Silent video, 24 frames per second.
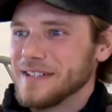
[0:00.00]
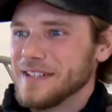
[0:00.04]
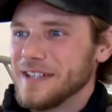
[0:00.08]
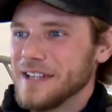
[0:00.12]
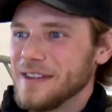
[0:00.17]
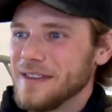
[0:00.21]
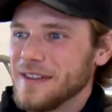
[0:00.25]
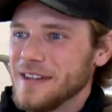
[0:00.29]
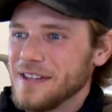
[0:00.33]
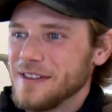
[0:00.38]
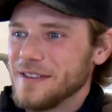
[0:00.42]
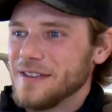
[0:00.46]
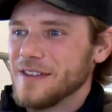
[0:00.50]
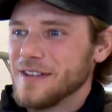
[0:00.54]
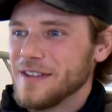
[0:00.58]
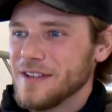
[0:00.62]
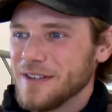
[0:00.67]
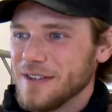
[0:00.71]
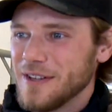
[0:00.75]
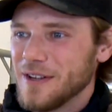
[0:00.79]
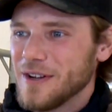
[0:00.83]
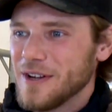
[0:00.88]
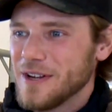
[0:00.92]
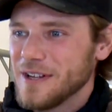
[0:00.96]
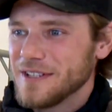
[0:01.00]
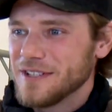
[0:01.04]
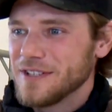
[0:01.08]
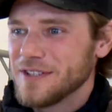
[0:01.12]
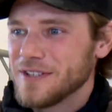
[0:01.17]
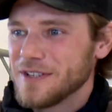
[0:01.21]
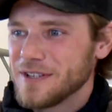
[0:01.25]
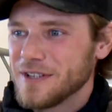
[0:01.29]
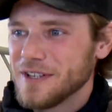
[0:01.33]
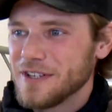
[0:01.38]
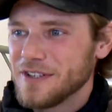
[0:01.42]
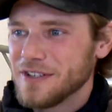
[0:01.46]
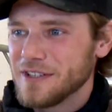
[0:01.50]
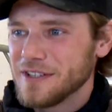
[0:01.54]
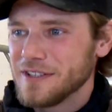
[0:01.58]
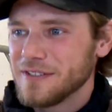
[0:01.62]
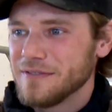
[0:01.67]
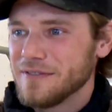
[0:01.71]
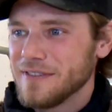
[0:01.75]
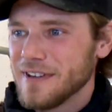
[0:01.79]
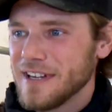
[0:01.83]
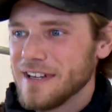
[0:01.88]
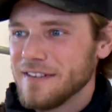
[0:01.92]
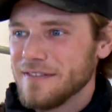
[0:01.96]
I think the, the odds are one hundred
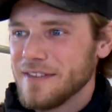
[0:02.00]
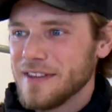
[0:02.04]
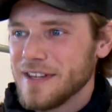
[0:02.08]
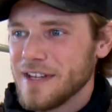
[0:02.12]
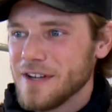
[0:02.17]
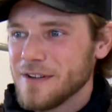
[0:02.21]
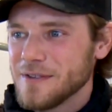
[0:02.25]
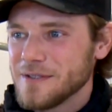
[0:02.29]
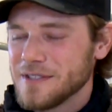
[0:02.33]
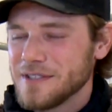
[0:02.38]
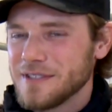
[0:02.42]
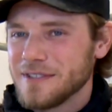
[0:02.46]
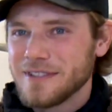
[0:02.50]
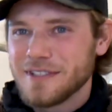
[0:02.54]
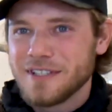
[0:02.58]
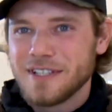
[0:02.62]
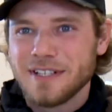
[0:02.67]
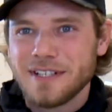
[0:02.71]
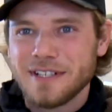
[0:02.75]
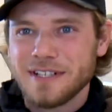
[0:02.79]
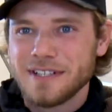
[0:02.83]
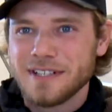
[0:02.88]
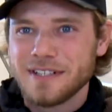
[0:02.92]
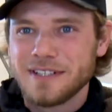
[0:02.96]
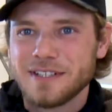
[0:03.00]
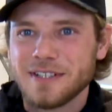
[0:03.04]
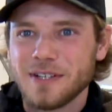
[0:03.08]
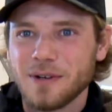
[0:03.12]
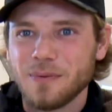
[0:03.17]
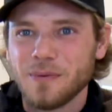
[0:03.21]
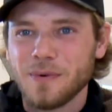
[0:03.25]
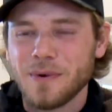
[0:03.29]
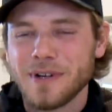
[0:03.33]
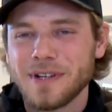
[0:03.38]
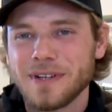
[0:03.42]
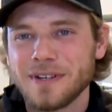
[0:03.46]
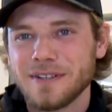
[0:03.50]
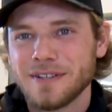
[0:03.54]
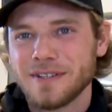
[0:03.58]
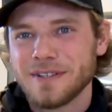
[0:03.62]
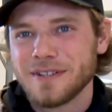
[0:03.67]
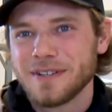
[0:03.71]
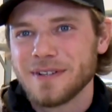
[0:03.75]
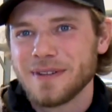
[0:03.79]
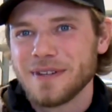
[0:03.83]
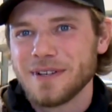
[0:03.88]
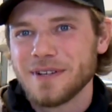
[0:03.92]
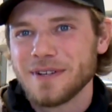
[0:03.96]
five thousand to, to one
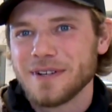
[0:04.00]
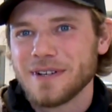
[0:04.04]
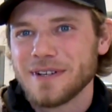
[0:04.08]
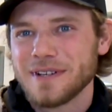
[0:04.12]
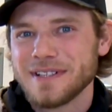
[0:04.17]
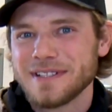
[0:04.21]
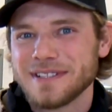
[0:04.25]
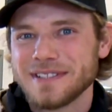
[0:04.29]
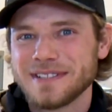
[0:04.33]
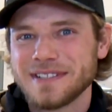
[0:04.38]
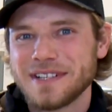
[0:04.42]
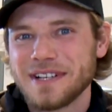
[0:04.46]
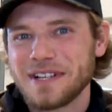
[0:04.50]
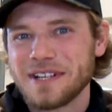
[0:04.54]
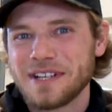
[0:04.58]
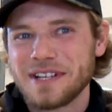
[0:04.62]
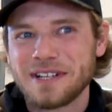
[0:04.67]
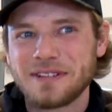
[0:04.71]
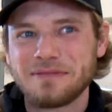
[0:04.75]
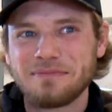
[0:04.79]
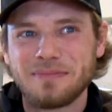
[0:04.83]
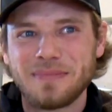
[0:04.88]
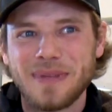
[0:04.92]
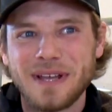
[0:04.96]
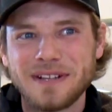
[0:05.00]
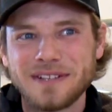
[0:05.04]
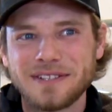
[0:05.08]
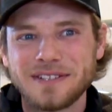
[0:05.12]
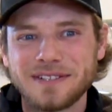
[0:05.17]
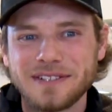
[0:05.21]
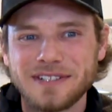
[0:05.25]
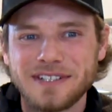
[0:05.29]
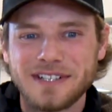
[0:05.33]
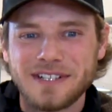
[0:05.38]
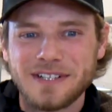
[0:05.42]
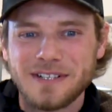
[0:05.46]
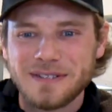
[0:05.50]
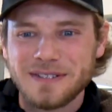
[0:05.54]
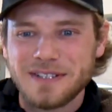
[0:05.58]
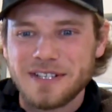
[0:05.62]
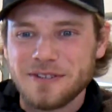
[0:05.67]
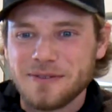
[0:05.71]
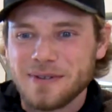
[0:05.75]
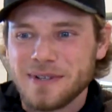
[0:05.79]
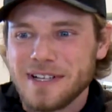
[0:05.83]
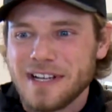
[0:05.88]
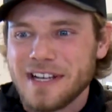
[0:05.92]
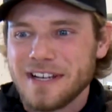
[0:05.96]
are the odds, and I penciled it out that I
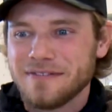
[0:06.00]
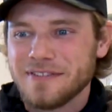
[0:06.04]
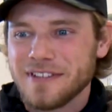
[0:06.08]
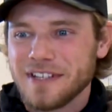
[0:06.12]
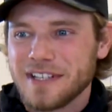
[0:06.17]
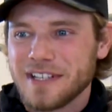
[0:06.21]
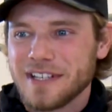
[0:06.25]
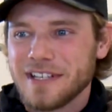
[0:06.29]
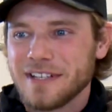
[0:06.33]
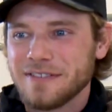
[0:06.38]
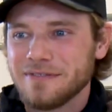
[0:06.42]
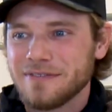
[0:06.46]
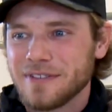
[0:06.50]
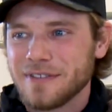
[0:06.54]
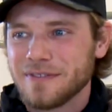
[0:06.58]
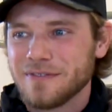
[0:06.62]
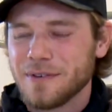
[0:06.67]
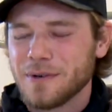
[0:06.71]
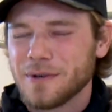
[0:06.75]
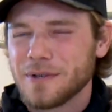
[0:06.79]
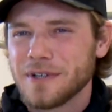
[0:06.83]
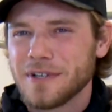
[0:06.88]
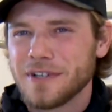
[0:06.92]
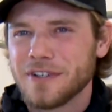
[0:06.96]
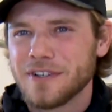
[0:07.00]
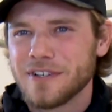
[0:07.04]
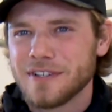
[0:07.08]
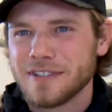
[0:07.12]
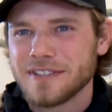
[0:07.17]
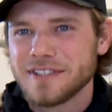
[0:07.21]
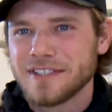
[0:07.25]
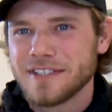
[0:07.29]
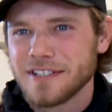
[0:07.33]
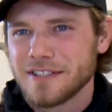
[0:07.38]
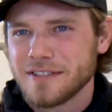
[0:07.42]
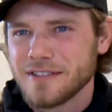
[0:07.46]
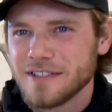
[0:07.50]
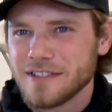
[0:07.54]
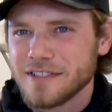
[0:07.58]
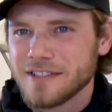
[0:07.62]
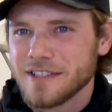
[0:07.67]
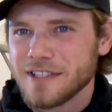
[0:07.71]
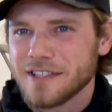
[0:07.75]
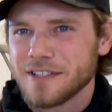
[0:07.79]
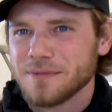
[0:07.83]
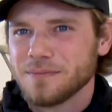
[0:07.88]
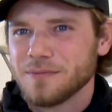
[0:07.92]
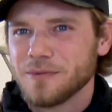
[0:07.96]
would have to calve for four hundred
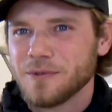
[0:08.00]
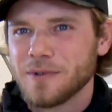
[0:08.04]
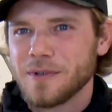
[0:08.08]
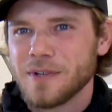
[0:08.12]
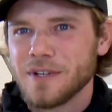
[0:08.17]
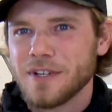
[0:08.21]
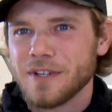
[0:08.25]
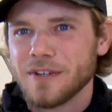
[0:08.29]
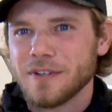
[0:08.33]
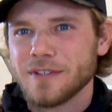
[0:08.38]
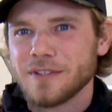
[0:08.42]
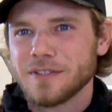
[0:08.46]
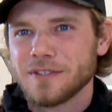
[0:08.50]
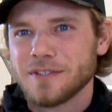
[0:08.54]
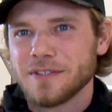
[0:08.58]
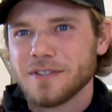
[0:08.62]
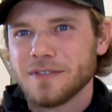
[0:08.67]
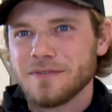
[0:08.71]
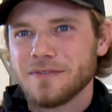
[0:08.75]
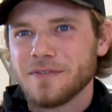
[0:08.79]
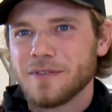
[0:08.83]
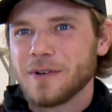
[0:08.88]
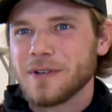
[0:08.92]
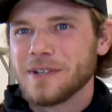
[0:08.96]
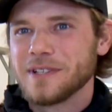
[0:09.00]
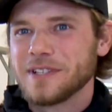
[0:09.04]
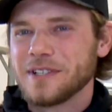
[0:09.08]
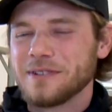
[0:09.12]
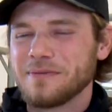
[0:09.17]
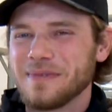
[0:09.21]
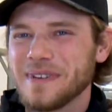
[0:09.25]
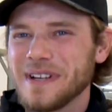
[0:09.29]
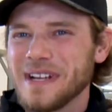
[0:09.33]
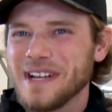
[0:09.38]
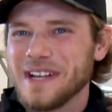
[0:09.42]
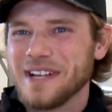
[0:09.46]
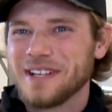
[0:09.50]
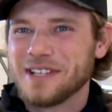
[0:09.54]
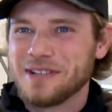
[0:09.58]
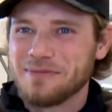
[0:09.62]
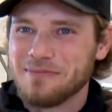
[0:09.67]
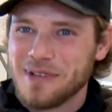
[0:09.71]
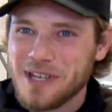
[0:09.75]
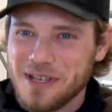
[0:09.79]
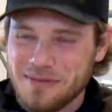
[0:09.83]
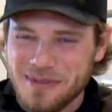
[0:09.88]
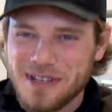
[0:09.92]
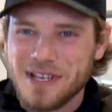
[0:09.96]
sixty-six more years for it to, to
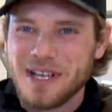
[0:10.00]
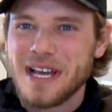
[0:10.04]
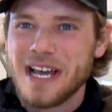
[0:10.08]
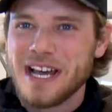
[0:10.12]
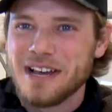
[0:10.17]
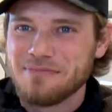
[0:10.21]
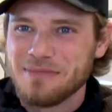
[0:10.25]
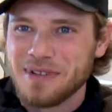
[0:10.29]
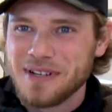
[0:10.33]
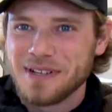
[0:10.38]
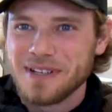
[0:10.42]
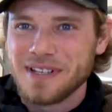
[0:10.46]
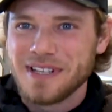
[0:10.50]
maybe happen